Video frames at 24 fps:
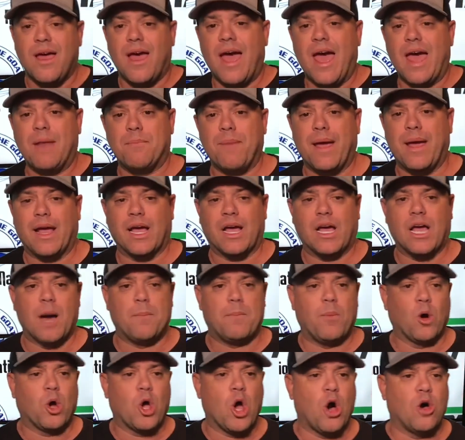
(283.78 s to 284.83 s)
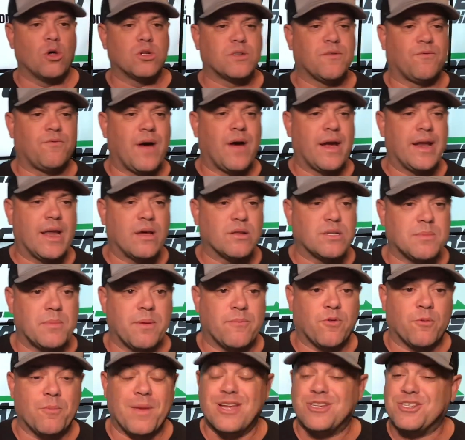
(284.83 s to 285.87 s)
and make a couple calls to find out some
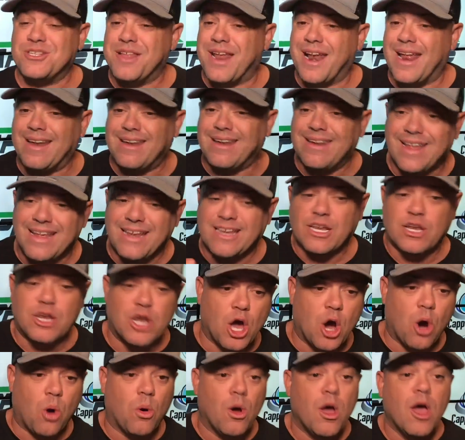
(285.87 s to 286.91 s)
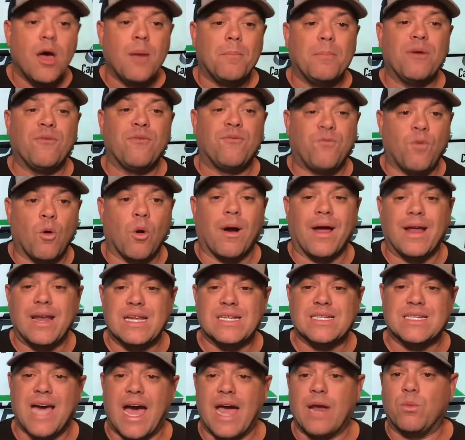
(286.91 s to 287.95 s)
information that I need to know before I
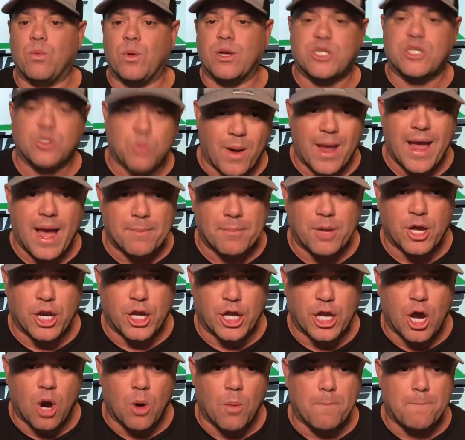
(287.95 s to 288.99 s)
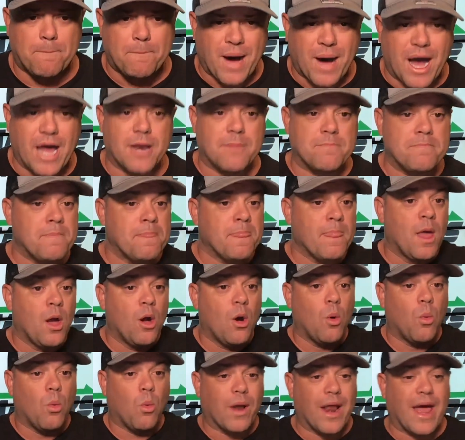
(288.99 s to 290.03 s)
decide which way I'm going to go. But
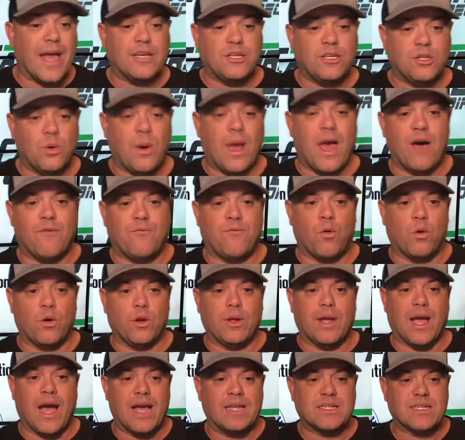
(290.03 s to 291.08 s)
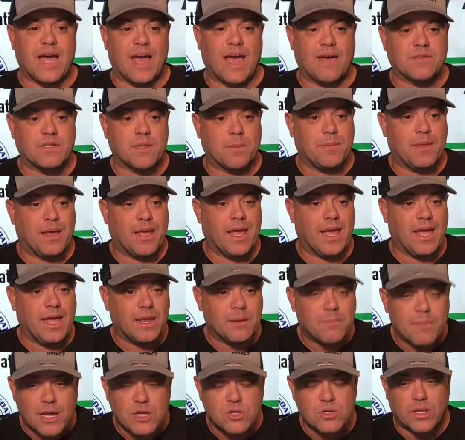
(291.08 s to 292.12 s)
what I do have for you guys, I have something in
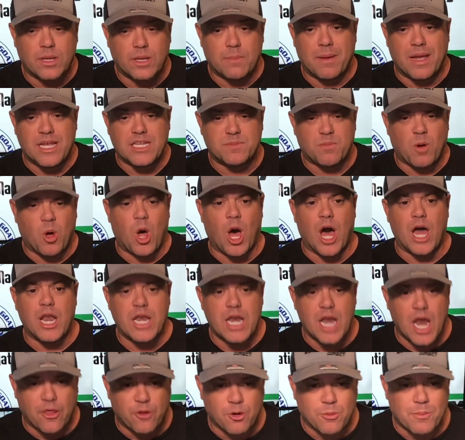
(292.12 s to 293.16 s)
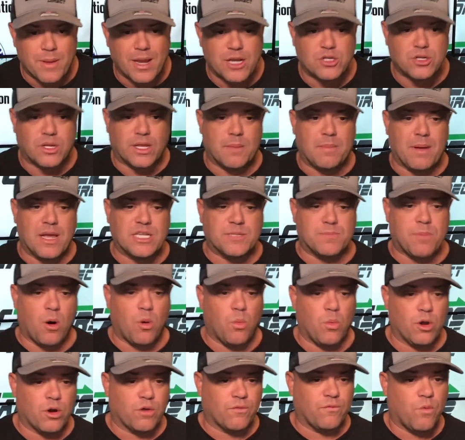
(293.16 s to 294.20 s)
Major League Baseball, another Major League Baseball
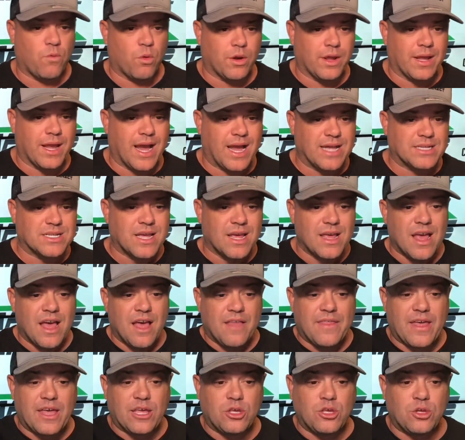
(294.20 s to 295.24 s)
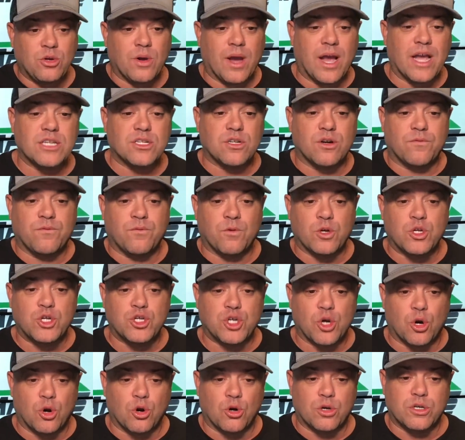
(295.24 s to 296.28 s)
winner for you guys that you guys are for
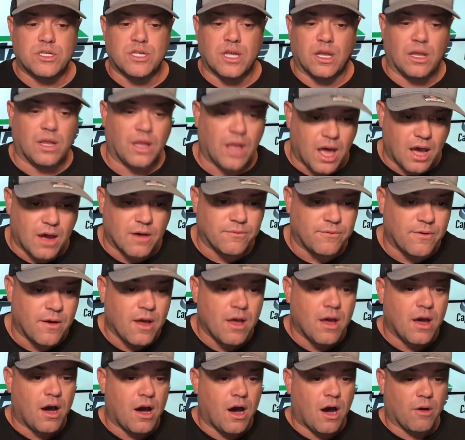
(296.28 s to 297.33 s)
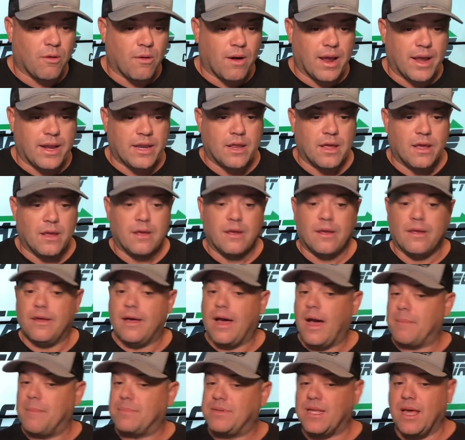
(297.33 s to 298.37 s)
sure to love, all right?
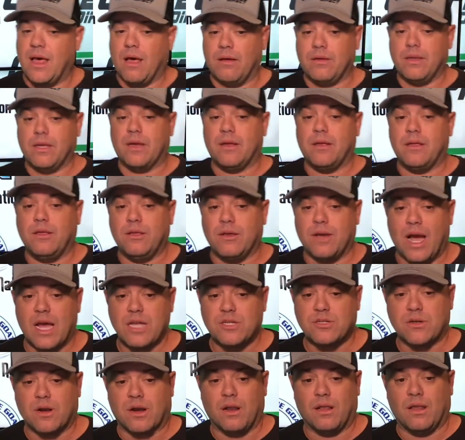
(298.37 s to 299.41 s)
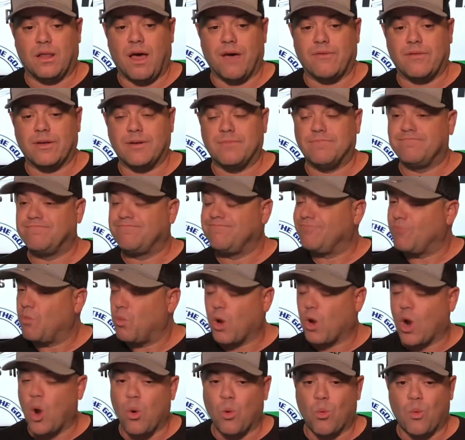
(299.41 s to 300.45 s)
I'm telling you, you guys are going to love it.
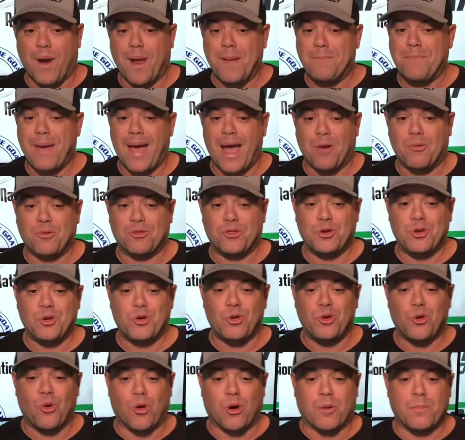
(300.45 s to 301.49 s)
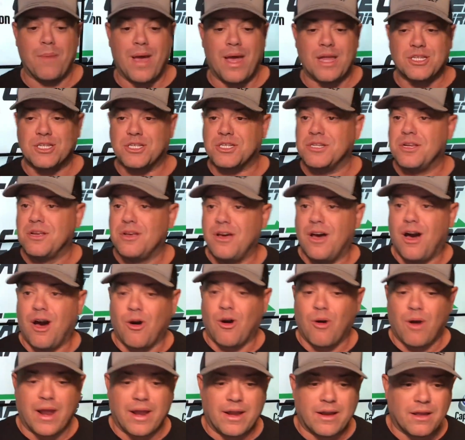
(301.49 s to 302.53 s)
going right back with the New York Mets. All
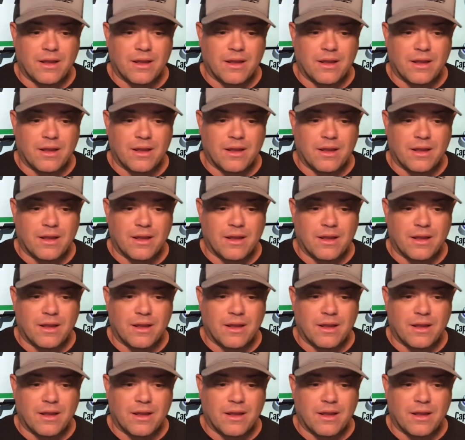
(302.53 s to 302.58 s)
right?